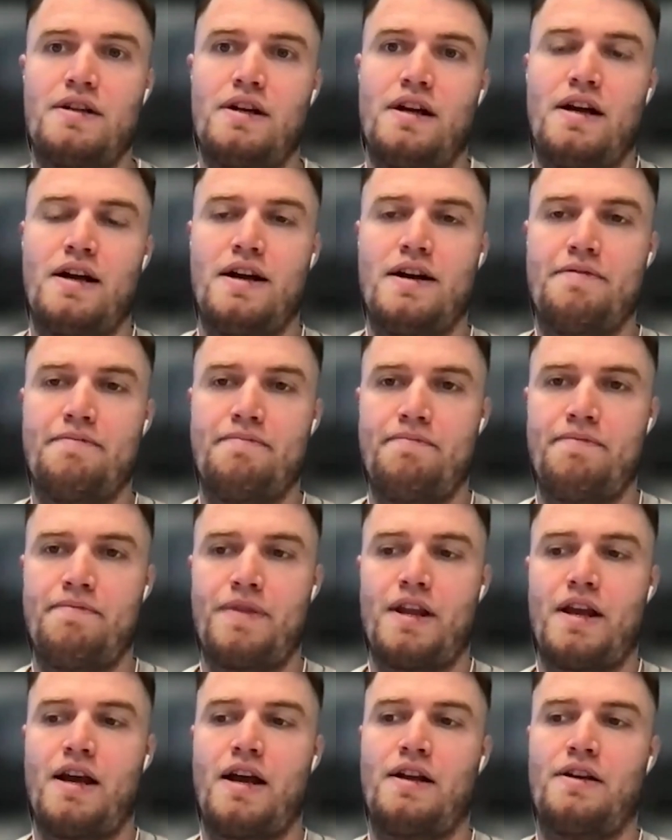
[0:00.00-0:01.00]

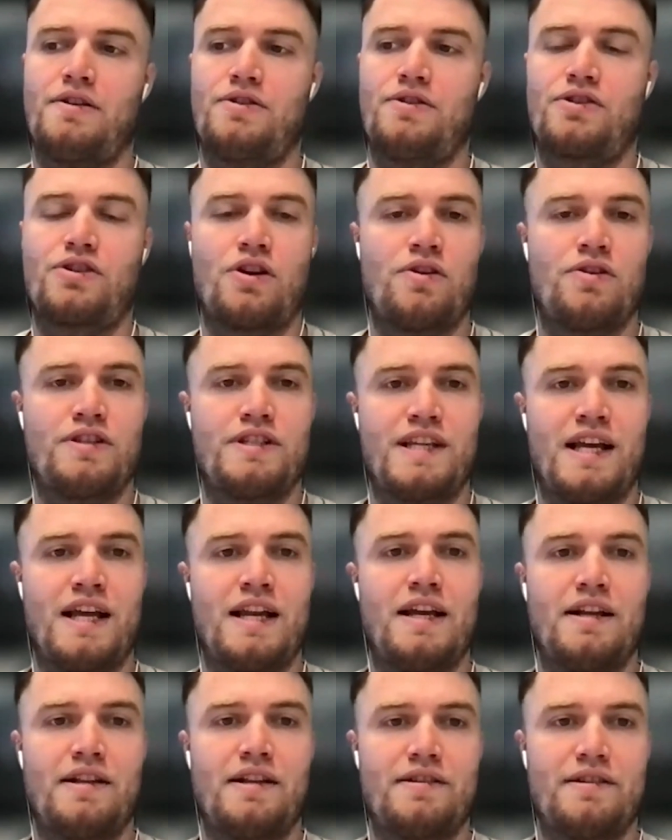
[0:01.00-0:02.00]
and just go and
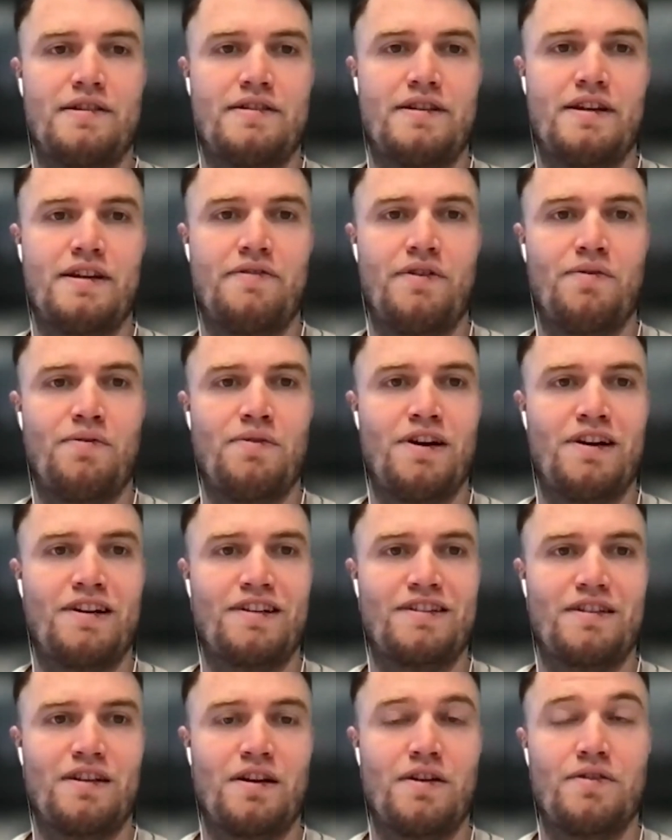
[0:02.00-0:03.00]
sell it and see if it
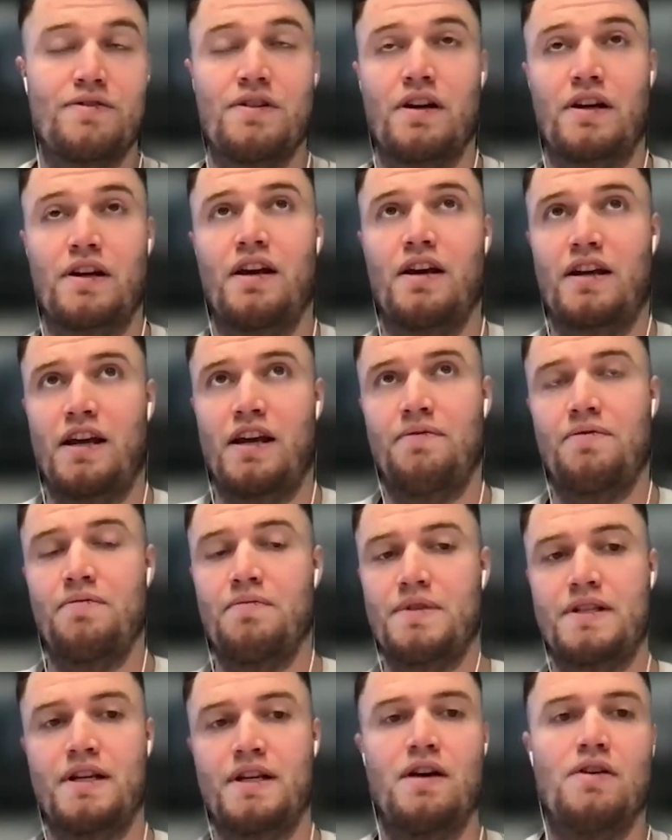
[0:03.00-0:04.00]
worked. And I was lucky I came
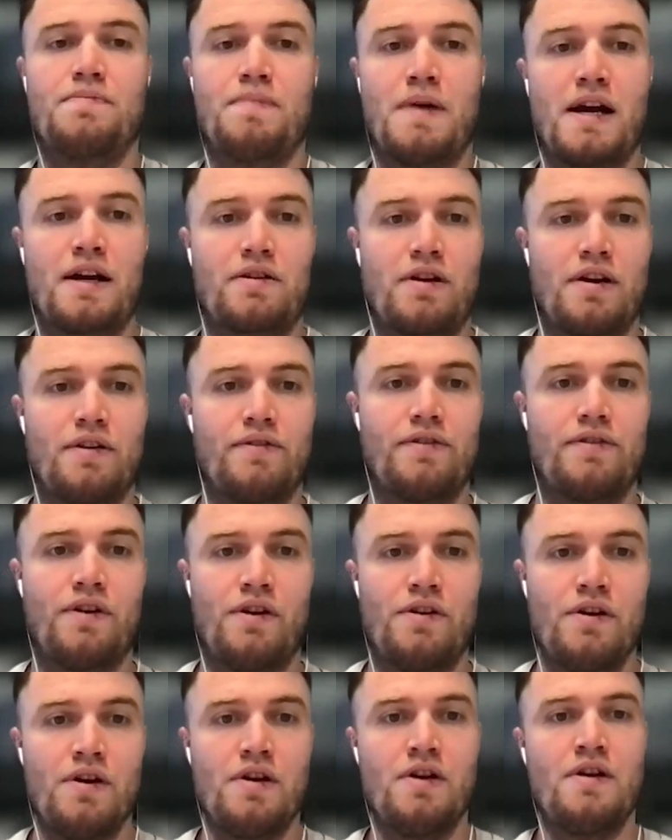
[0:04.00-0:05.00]
from a sales background,
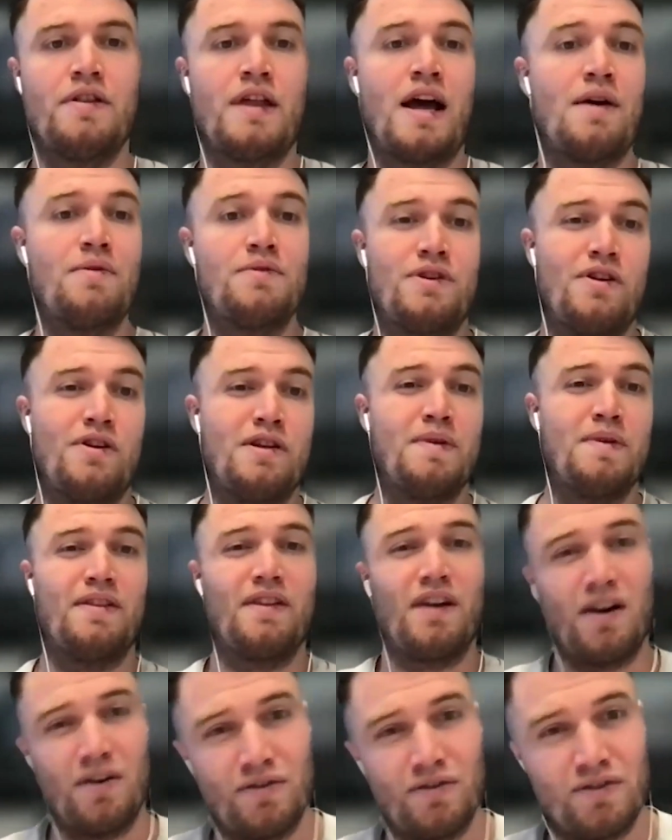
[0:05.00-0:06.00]
so that was the only bit
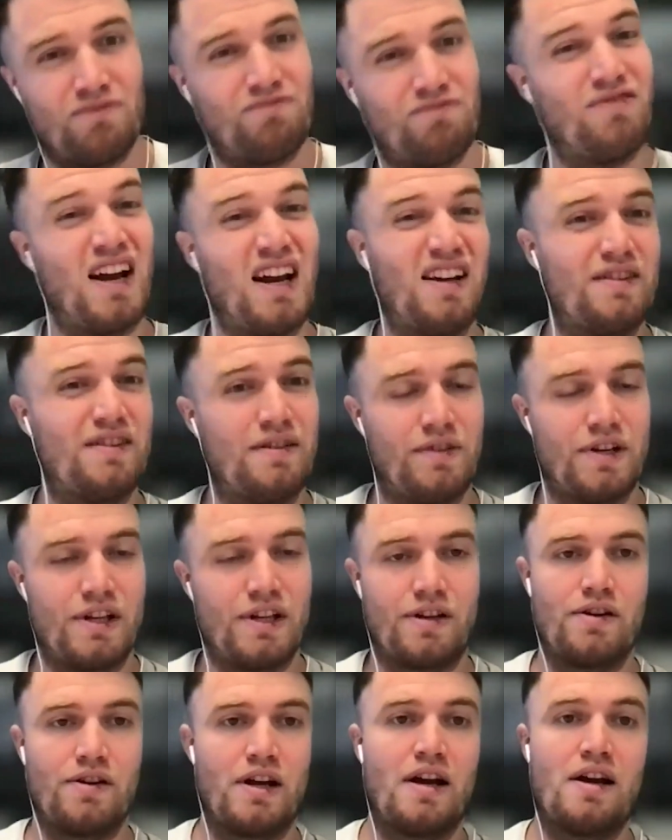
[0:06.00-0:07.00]
that I was relatively
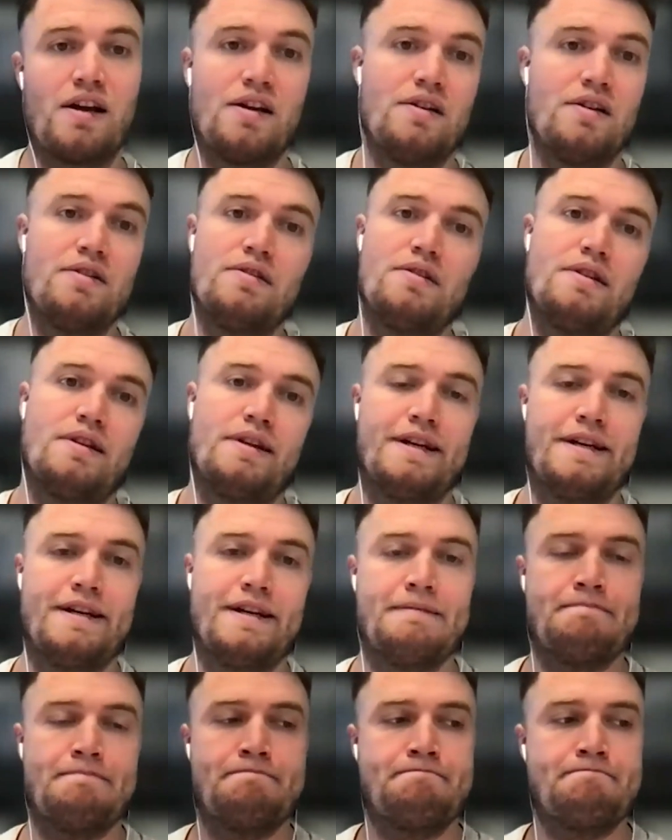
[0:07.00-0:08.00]
good at.
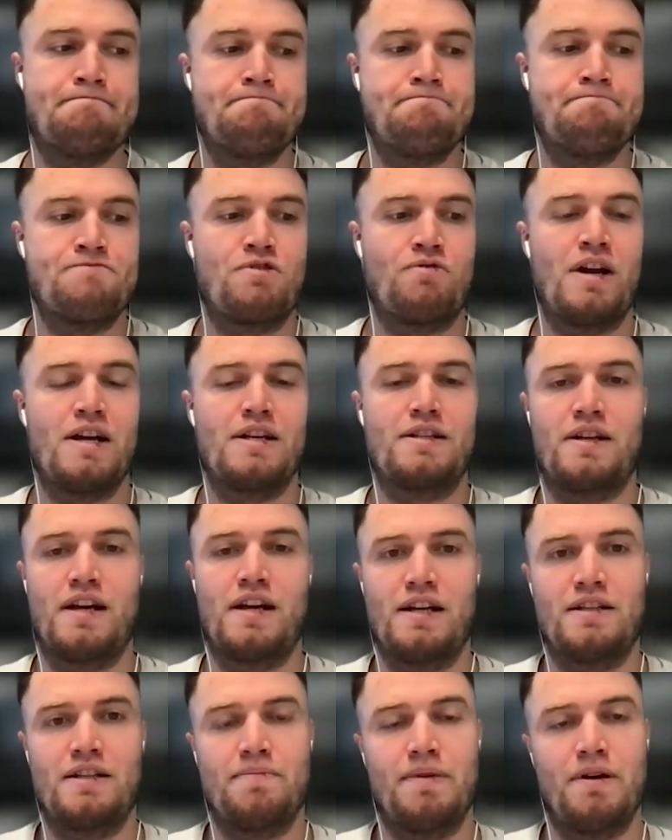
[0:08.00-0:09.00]
The rest I
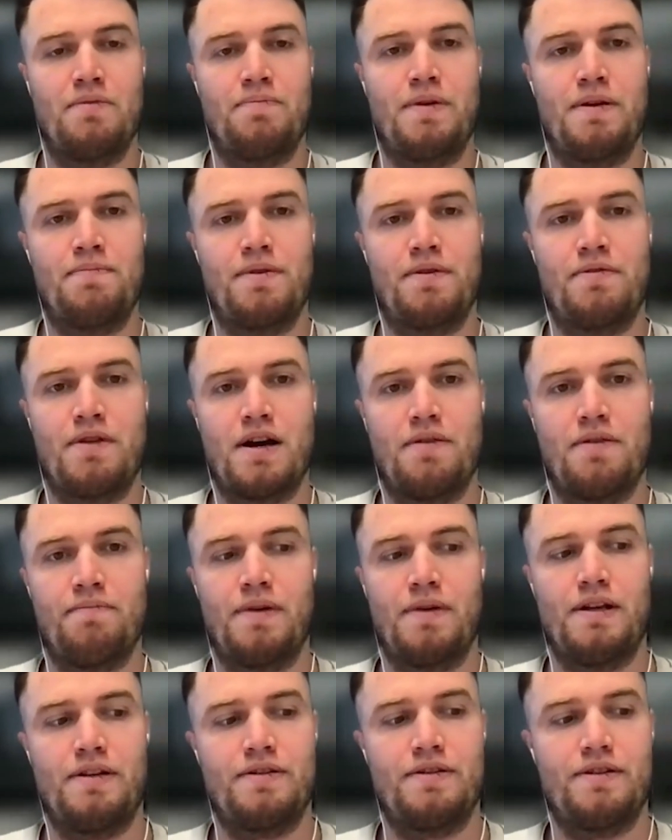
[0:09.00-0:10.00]
had to build people around
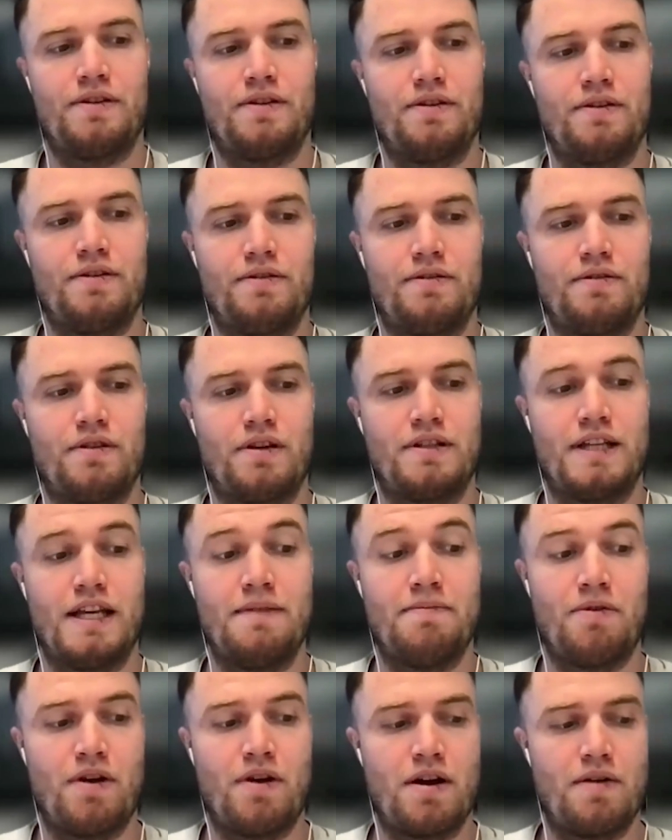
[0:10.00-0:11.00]
me, to a
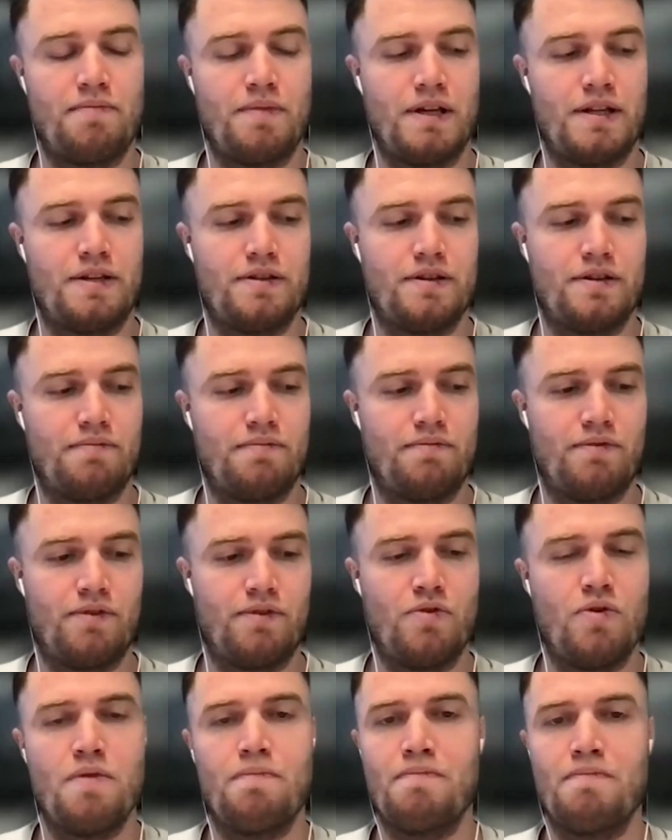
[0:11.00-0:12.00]
team around me,
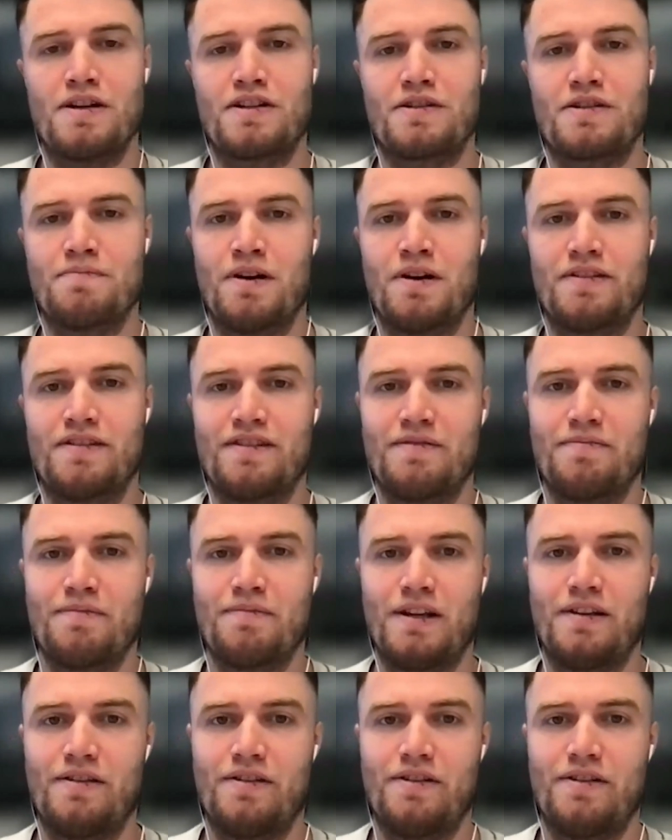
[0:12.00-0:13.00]
who are much smarter than
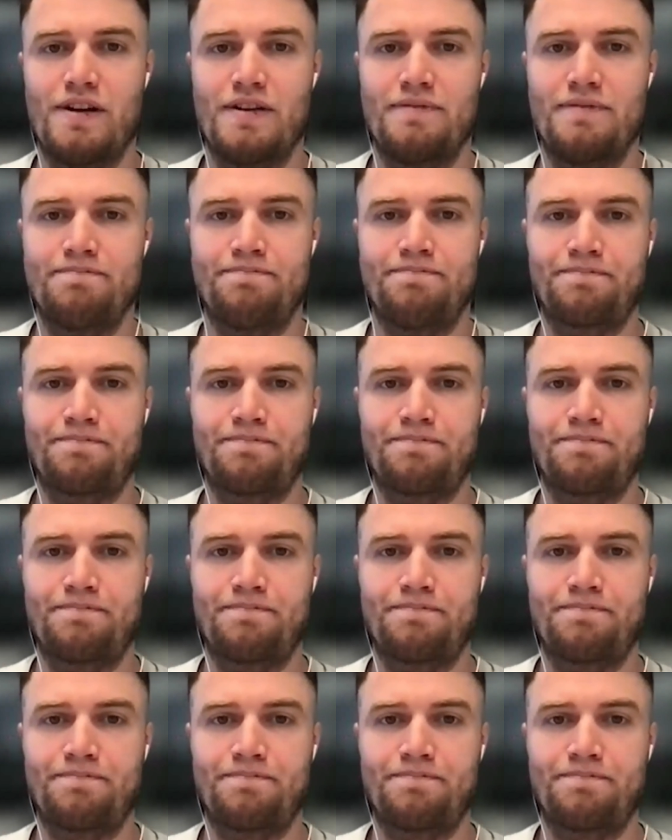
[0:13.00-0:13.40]
me to do it.